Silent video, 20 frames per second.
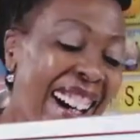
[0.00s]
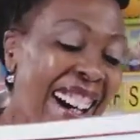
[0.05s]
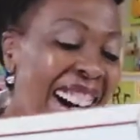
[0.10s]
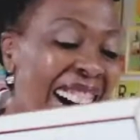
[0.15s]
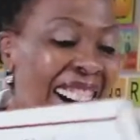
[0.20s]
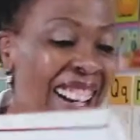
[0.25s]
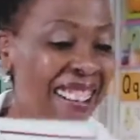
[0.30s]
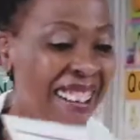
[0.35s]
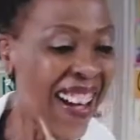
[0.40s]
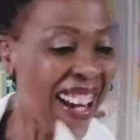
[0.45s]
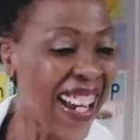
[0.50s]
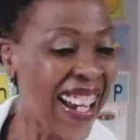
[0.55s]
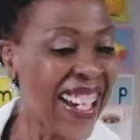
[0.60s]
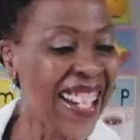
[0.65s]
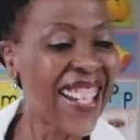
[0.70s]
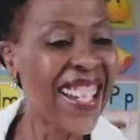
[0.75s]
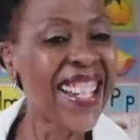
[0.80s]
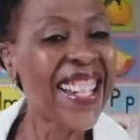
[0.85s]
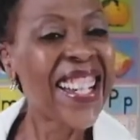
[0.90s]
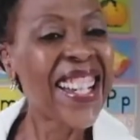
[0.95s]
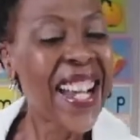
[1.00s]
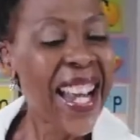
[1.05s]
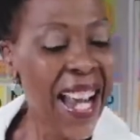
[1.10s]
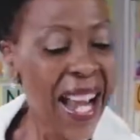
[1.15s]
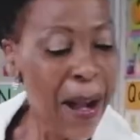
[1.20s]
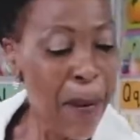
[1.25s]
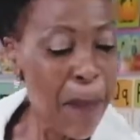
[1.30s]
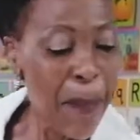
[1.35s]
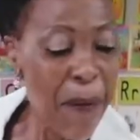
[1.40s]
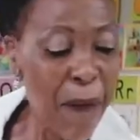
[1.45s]
Right.
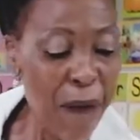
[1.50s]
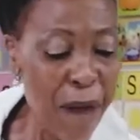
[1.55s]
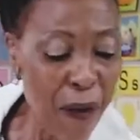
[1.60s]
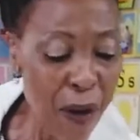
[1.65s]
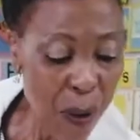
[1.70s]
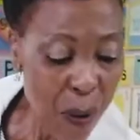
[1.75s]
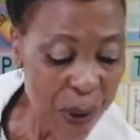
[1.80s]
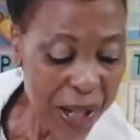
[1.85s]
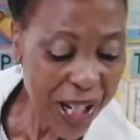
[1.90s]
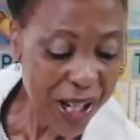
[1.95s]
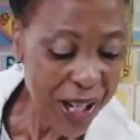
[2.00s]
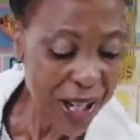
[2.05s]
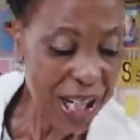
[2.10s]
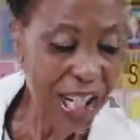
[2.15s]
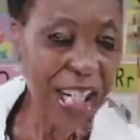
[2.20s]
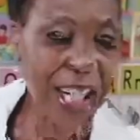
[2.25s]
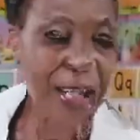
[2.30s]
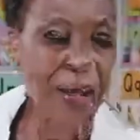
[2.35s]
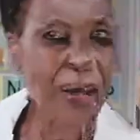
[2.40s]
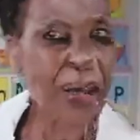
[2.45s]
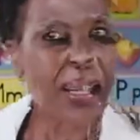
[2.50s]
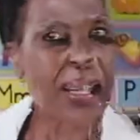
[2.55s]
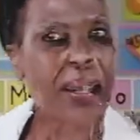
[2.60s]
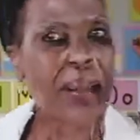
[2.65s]
Before we conclude,